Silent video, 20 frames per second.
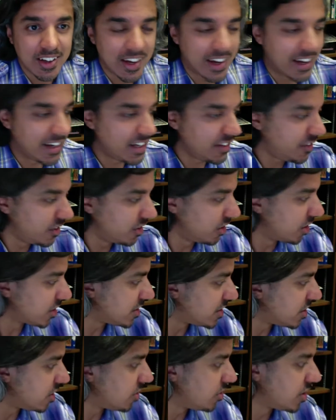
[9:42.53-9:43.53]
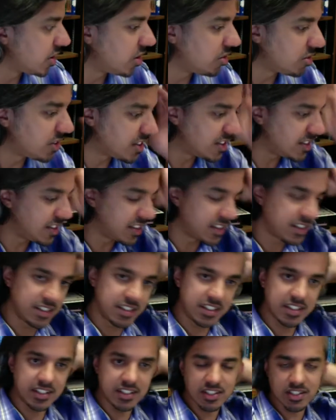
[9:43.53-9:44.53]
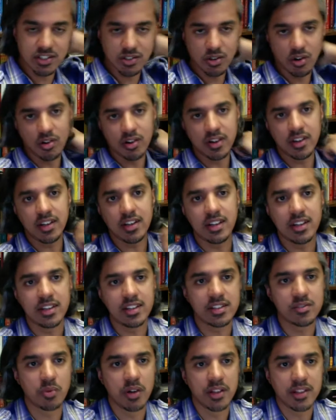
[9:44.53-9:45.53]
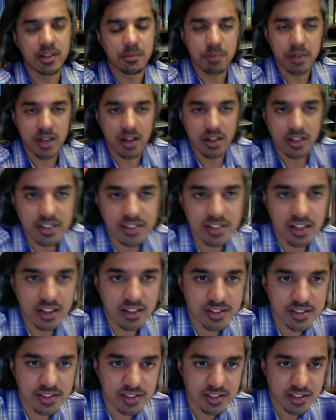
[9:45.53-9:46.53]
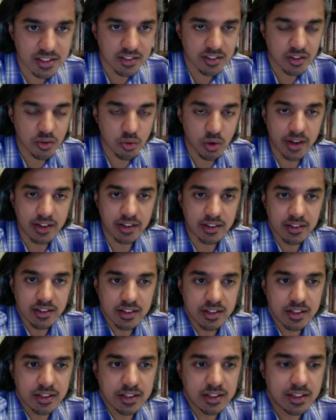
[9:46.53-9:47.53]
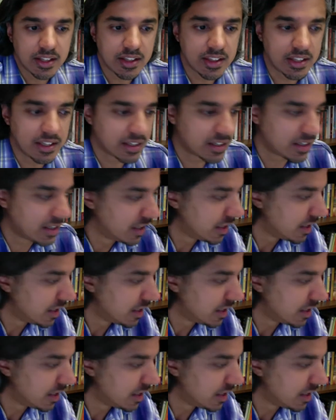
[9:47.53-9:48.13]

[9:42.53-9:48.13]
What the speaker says: And if you look, so the story is one that Bianchi tells quite, I think,